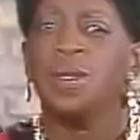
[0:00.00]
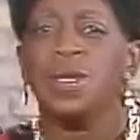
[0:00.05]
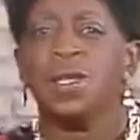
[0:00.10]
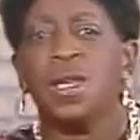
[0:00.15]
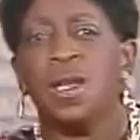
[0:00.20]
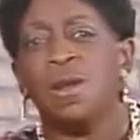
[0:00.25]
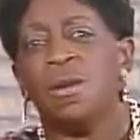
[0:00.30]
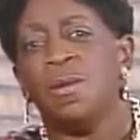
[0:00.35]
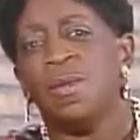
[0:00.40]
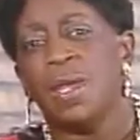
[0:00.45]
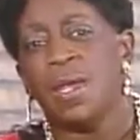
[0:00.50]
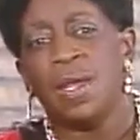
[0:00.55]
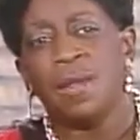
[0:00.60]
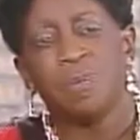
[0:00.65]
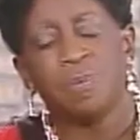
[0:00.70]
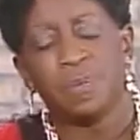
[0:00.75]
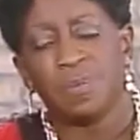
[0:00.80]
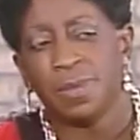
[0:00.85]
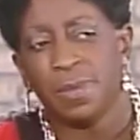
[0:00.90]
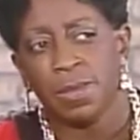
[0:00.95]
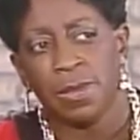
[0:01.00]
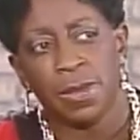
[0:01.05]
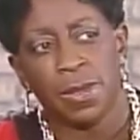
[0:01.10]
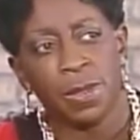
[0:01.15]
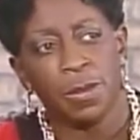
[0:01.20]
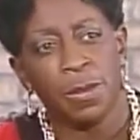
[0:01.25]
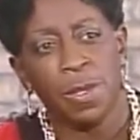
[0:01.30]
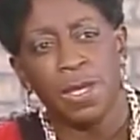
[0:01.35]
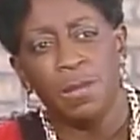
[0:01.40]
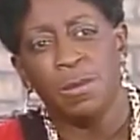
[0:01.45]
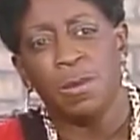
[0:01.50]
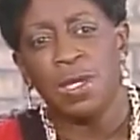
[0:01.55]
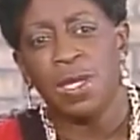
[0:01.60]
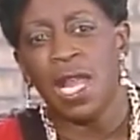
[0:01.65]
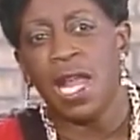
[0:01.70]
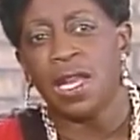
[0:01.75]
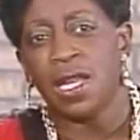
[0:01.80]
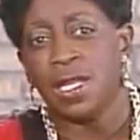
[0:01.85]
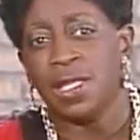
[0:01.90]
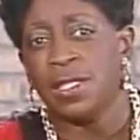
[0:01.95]
We're
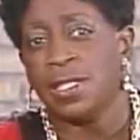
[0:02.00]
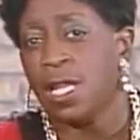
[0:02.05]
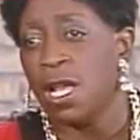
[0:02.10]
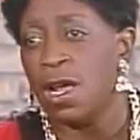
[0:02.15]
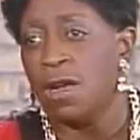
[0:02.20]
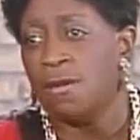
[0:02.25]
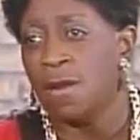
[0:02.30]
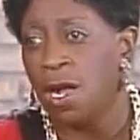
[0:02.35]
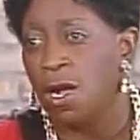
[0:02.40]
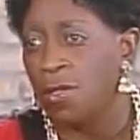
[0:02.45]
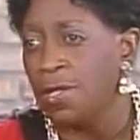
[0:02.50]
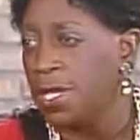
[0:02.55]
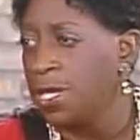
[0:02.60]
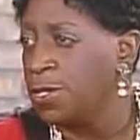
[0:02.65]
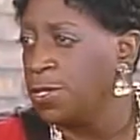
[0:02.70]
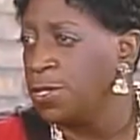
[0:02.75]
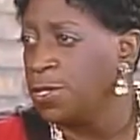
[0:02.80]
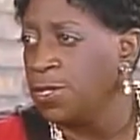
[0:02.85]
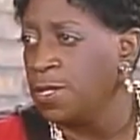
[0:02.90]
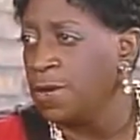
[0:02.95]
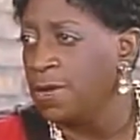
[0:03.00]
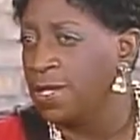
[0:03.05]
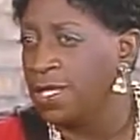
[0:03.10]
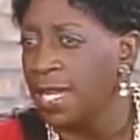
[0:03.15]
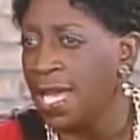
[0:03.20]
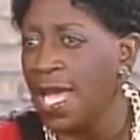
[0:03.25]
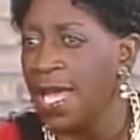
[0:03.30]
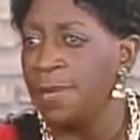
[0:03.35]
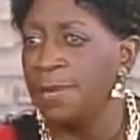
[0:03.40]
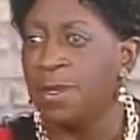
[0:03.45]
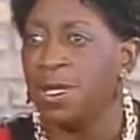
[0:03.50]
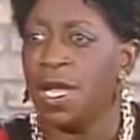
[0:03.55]
not going to solve all the issues overnight.